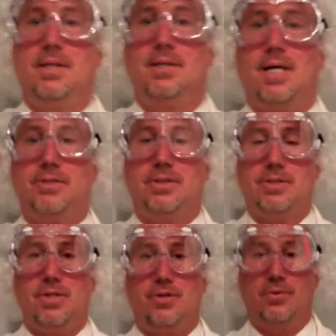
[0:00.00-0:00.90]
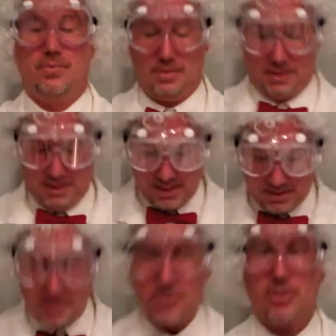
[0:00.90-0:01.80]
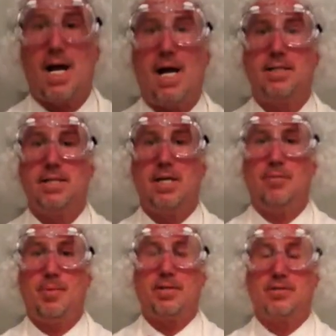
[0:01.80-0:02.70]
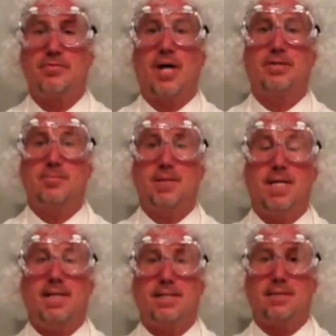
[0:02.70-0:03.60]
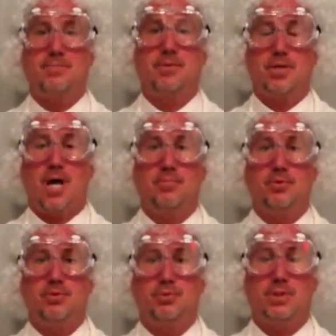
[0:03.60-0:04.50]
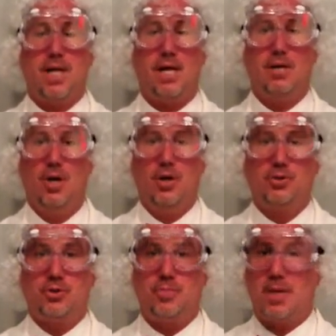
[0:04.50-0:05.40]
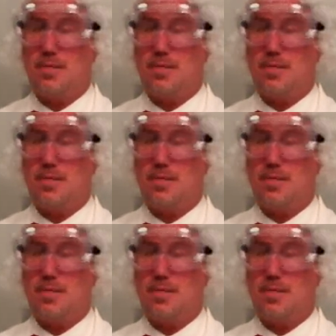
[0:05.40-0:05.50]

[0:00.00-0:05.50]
Nice to see you. It's Mr. Science here. Pastor Wasserman has asked me to come to you today to speak